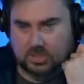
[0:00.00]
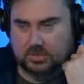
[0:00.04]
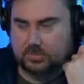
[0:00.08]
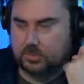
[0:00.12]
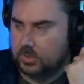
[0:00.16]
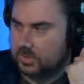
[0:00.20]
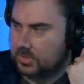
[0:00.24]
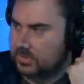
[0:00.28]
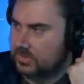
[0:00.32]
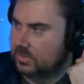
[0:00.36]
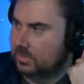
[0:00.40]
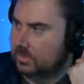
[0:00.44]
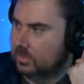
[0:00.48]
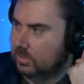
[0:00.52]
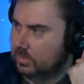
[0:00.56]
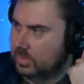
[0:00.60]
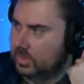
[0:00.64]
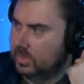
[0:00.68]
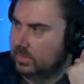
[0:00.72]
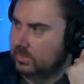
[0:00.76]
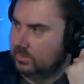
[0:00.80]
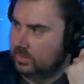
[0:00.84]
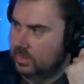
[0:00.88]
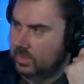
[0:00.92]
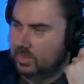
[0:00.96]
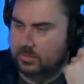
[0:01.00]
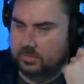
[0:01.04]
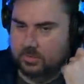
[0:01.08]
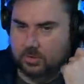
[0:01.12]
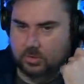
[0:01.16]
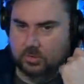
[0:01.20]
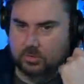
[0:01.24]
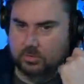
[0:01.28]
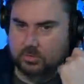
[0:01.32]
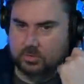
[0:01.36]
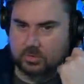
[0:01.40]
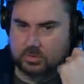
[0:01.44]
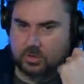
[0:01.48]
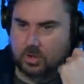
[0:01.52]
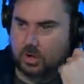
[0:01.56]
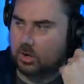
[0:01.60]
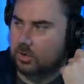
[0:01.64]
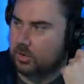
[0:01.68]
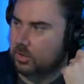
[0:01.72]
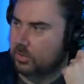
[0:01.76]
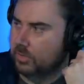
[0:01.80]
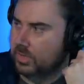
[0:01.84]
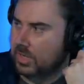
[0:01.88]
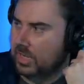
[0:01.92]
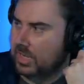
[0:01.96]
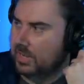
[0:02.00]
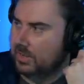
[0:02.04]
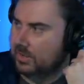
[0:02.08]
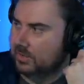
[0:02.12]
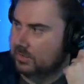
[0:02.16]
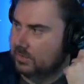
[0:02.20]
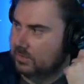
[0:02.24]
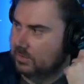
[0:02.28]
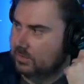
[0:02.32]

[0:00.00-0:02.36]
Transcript: a lot of people. Okay, yeah, you're the cargo guy.